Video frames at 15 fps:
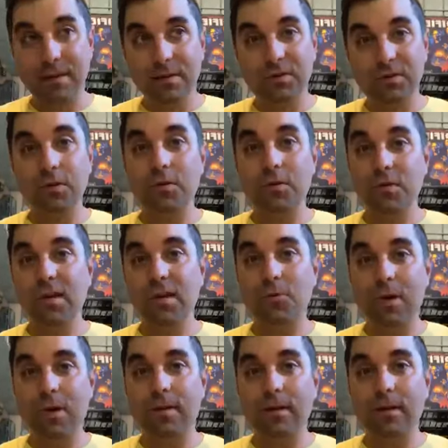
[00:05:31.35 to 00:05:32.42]
so you can
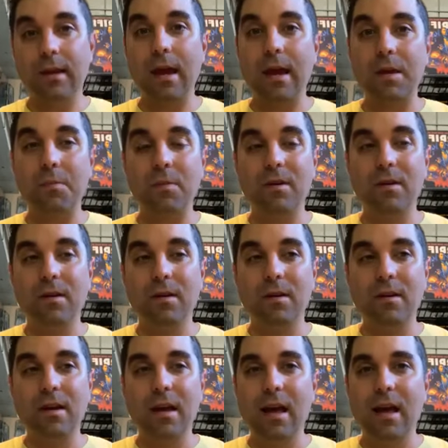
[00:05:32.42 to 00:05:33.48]
win the game
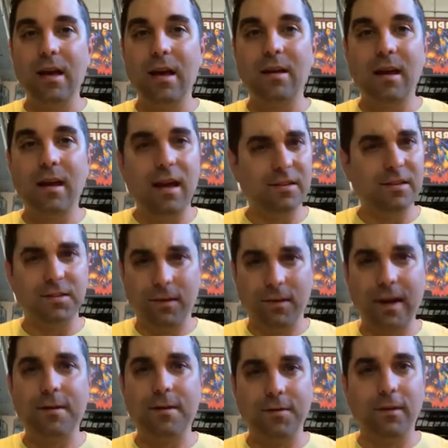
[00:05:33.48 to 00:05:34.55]
is
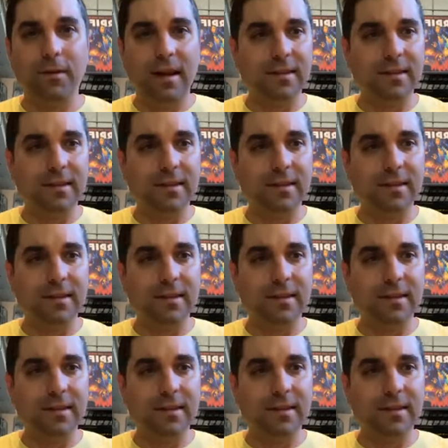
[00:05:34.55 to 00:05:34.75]
delightful.